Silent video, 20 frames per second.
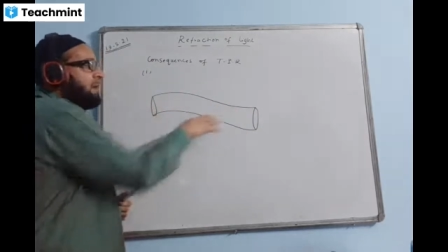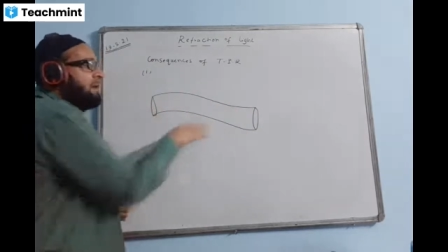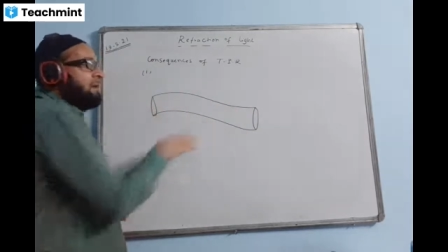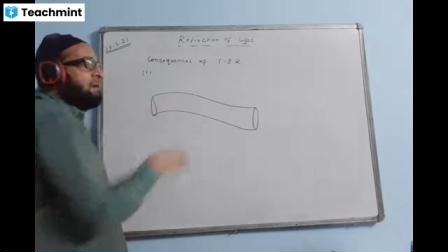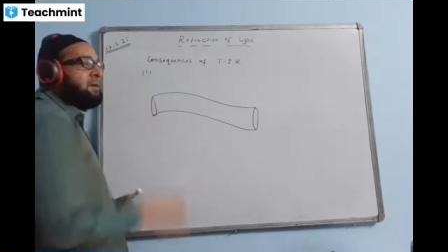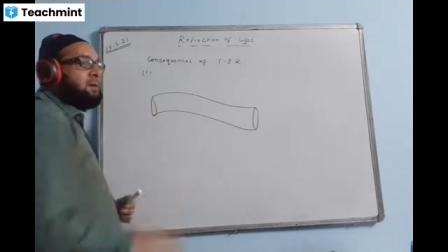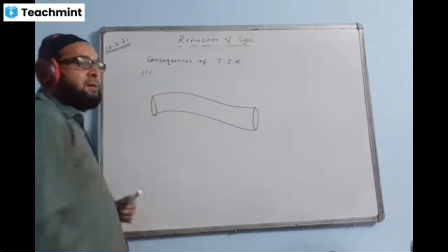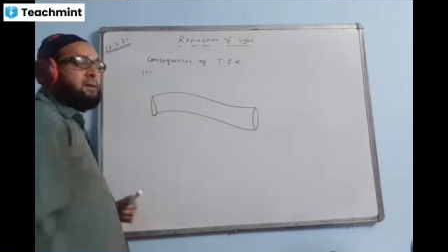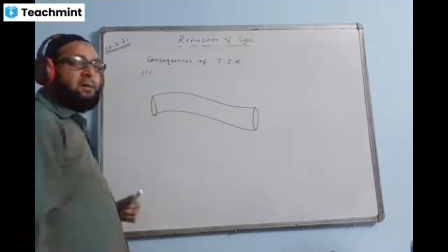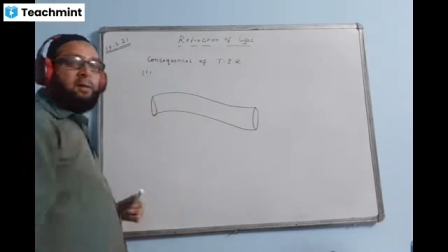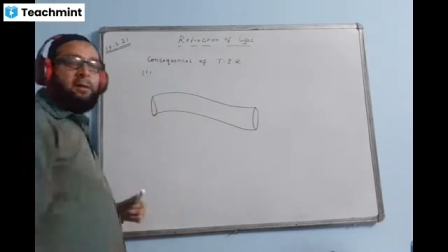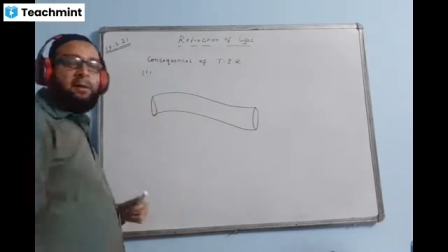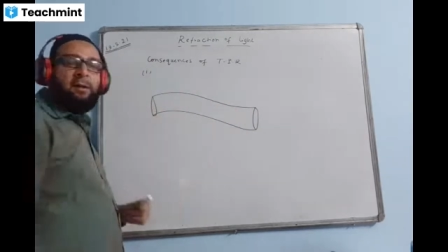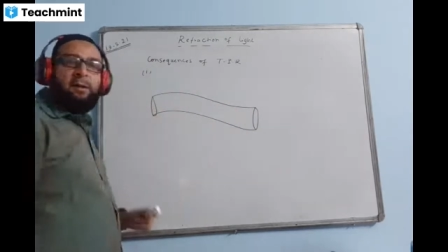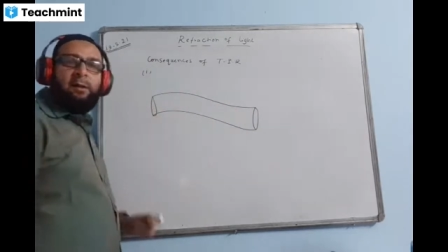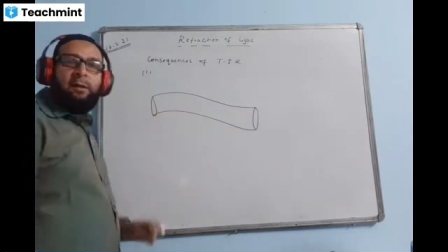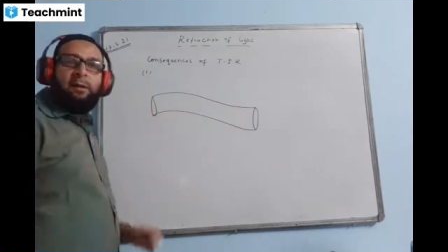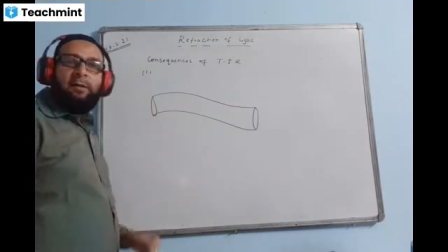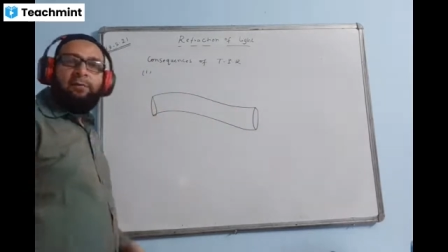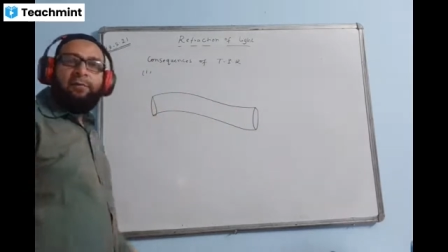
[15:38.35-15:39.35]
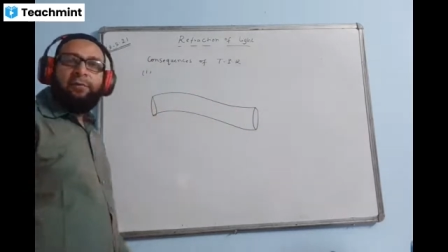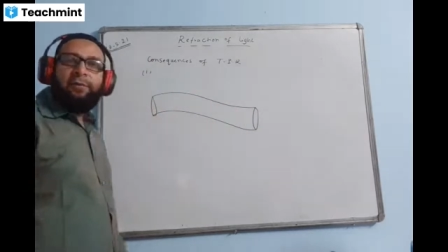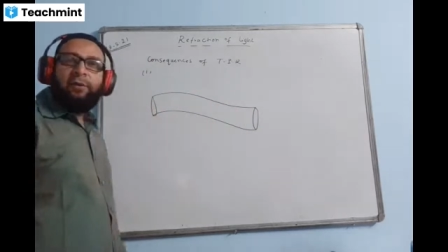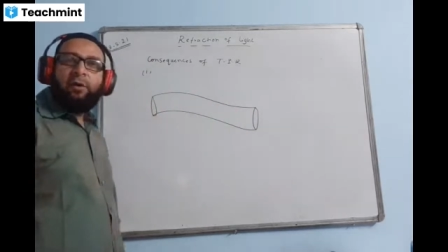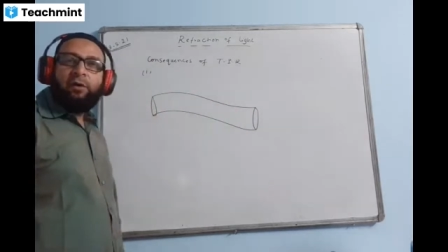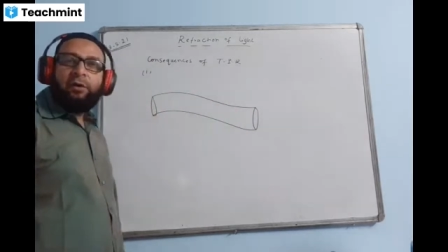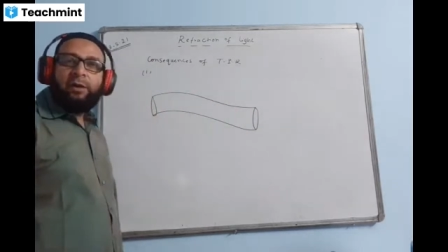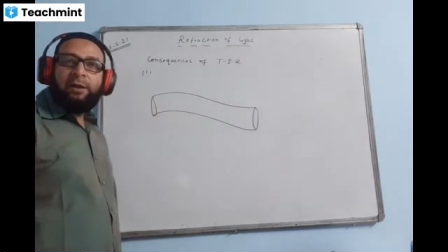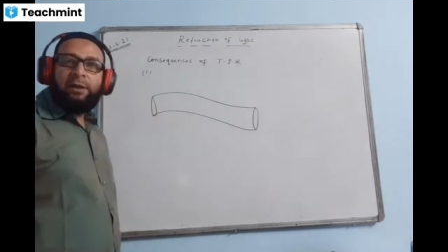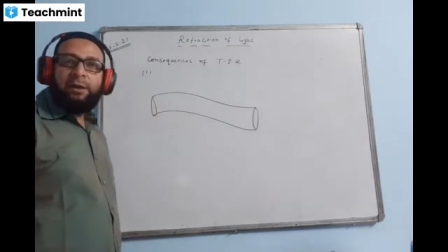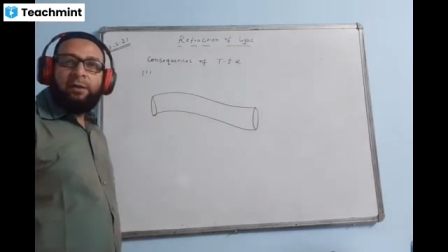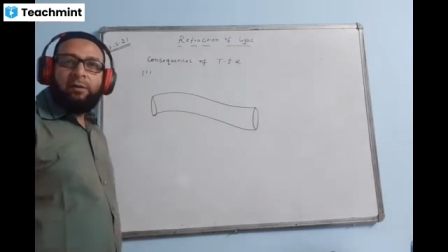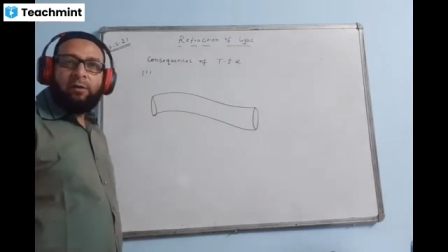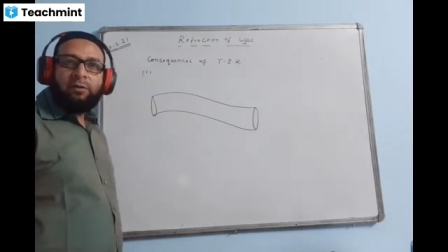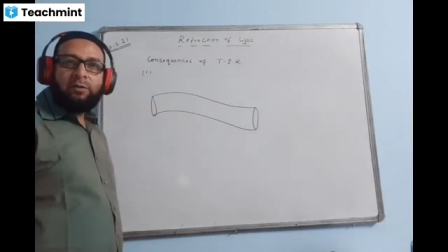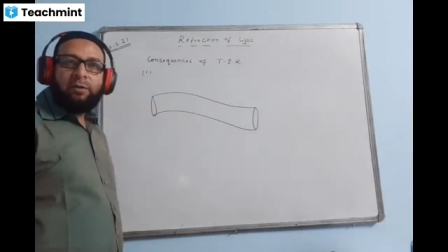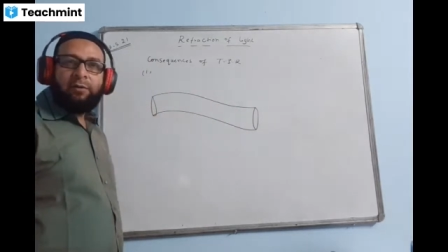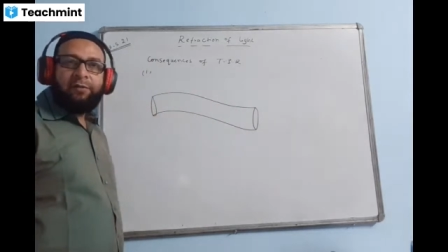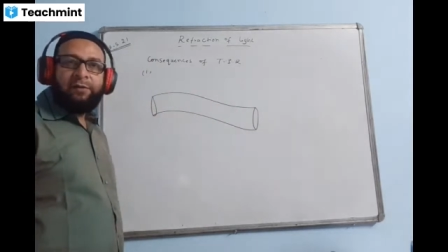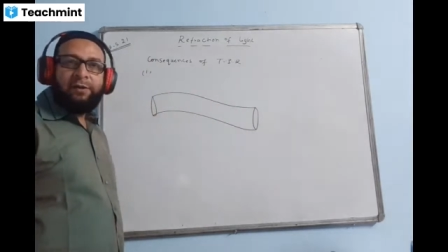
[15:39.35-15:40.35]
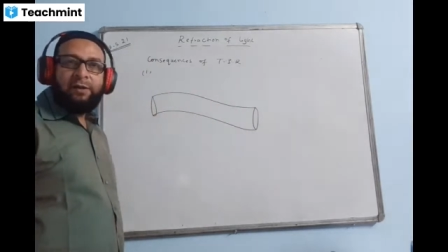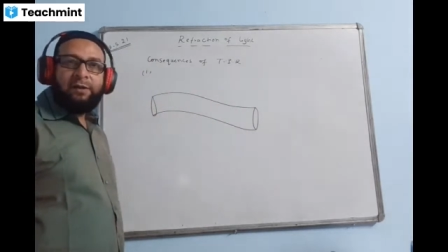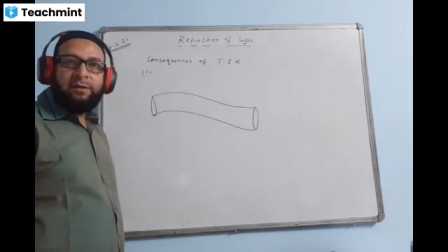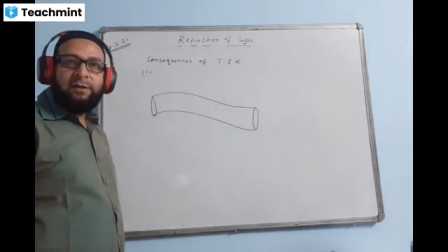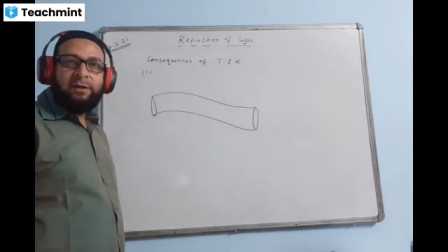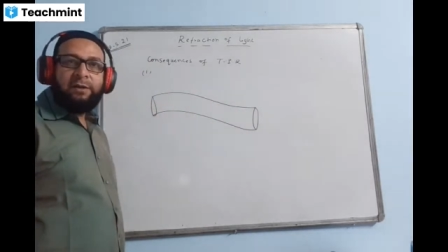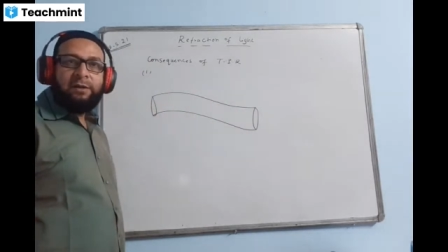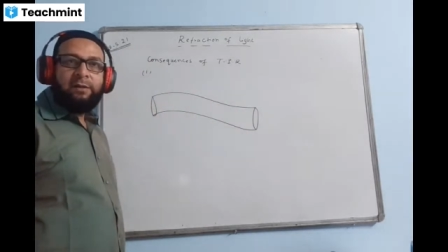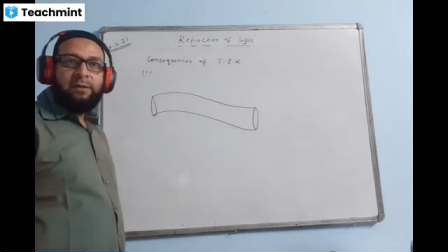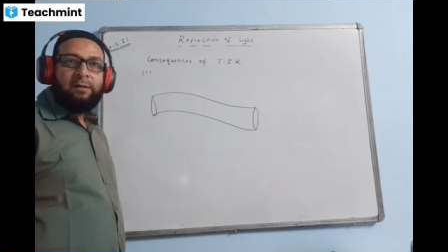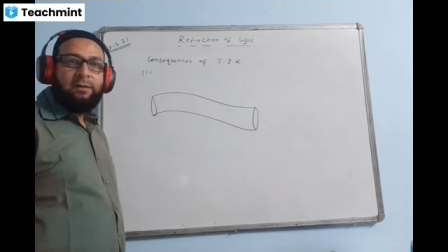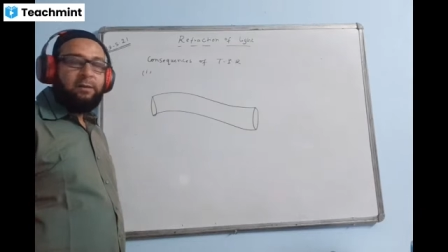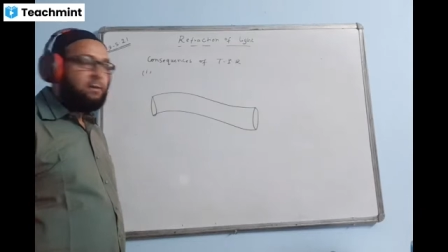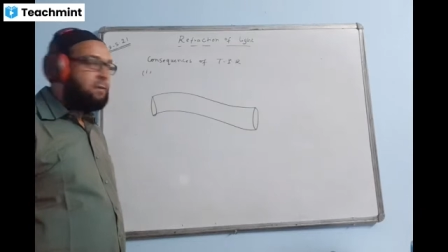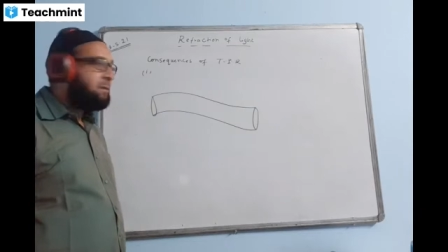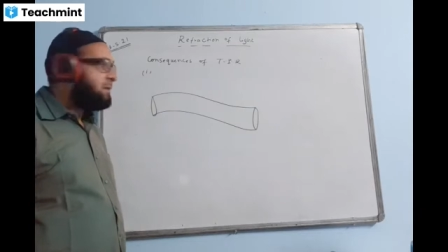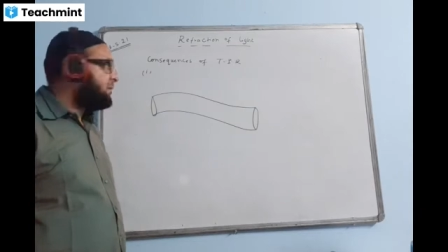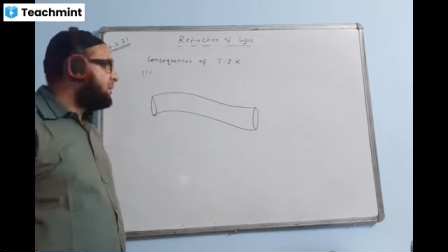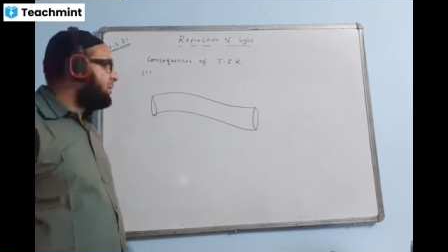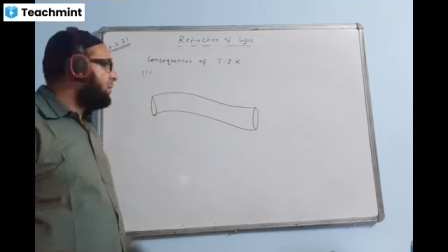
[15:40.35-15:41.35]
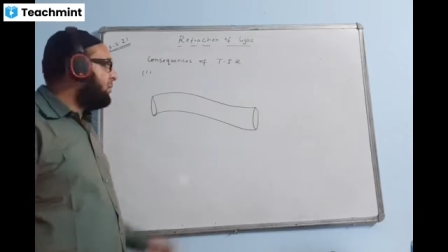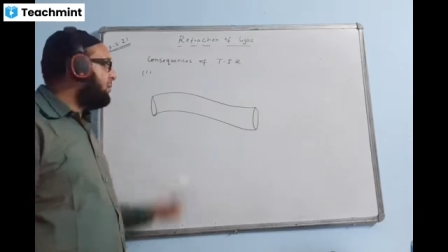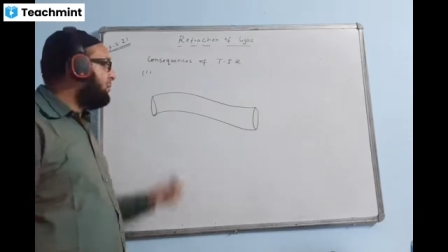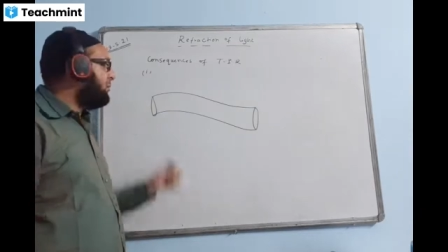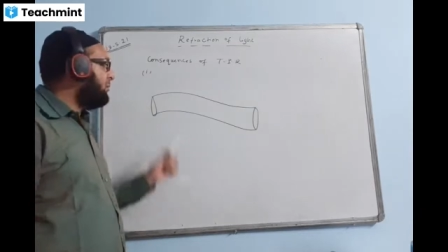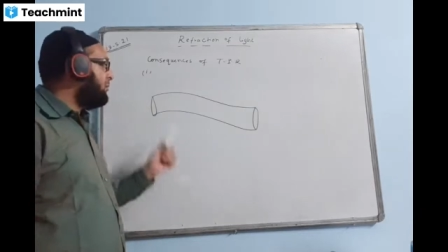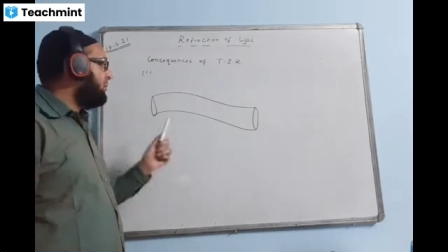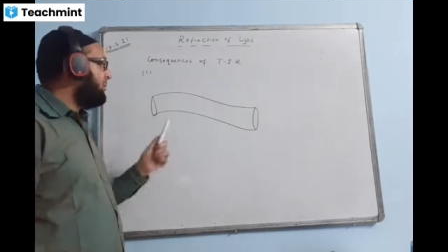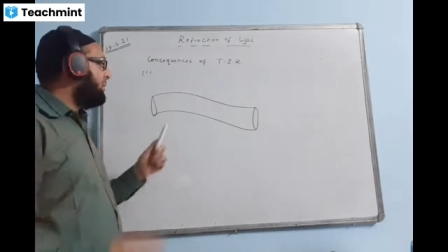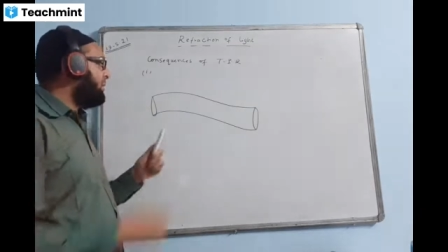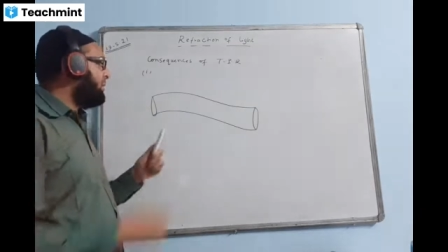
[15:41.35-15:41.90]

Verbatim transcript: without any loss of energy. So this is called optical